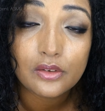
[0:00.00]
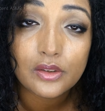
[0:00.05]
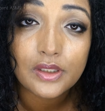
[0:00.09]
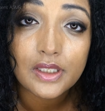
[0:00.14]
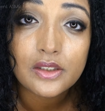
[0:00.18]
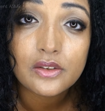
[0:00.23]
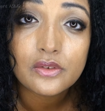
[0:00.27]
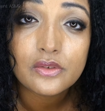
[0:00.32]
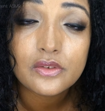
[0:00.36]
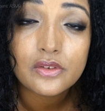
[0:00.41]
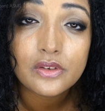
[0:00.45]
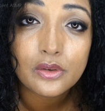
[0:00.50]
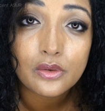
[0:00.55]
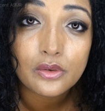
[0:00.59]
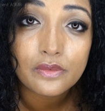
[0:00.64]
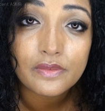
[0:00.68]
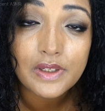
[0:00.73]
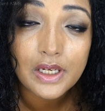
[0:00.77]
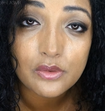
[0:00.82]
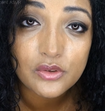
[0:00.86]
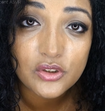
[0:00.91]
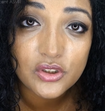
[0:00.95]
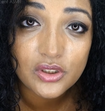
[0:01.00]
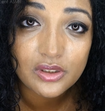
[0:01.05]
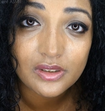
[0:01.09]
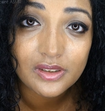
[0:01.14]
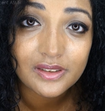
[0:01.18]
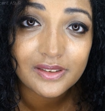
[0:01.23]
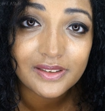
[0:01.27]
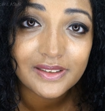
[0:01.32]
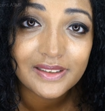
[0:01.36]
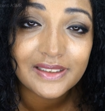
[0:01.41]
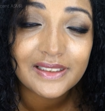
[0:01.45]
You can use your
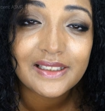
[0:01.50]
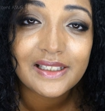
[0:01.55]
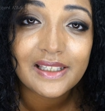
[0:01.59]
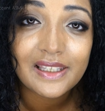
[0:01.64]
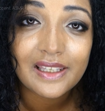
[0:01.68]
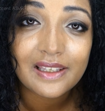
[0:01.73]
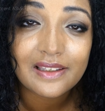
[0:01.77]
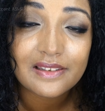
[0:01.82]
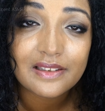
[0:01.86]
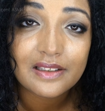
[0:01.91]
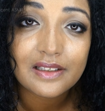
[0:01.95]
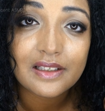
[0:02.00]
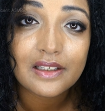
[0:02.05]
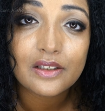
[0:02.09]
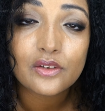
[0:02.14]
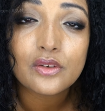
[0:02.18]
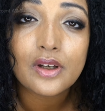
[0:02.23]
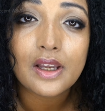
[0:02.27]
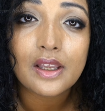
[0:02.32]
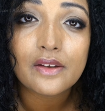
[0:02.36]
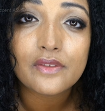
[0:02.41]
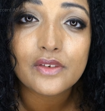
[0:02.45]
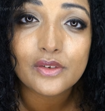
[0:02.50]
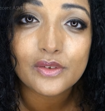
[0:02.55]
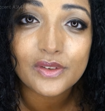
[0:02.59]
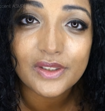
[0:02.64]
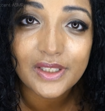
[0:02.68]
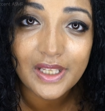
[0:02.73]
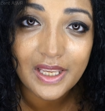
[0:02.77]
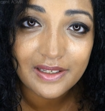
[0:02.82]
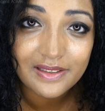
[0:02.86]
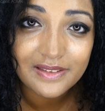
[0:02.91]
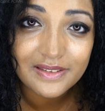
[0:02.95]
voucher, yes, and then you have
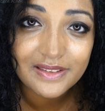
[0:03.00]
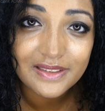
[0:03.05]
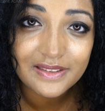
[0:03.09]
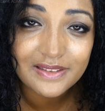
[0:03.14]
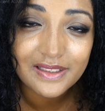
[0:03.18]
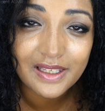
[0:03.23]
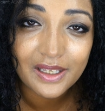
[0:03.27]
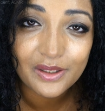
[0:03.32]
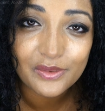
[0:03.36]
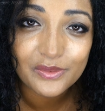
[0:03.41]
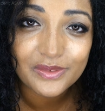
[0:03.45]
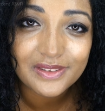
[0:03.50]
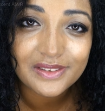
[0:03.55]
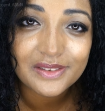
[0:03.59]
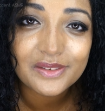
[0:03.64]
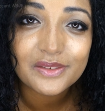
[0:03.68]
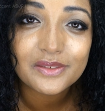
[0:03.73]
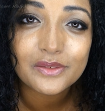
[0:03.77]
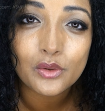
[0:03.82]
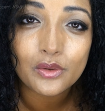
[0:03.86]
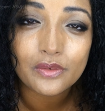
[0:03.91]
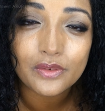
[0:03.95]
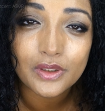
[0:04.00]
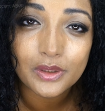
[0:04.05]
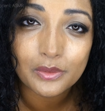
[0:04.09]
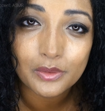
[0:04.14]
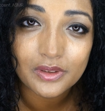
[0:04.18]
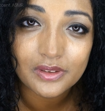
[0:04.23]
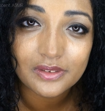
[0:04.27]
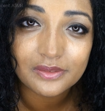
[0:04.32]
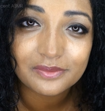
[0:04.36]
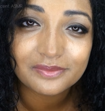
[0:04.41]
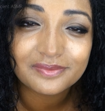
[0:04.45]
a nice discount
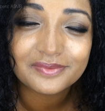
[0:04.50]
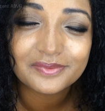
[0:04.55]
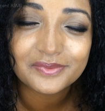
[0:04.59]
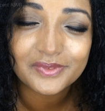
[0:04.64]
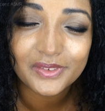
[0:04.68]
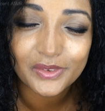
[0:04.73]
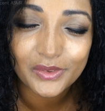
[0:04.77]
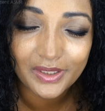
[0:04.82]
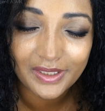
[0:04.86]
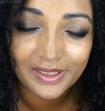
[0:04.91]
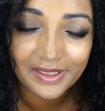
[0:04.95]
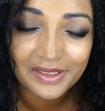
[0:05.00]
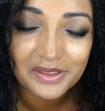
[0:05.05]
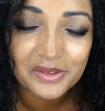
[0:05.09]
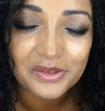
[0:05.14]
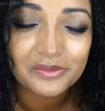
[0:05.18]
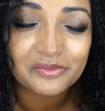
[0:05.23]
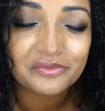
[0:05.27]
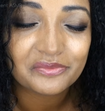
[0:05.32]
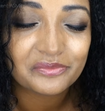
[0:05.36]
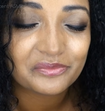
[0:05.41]
overall. Okay.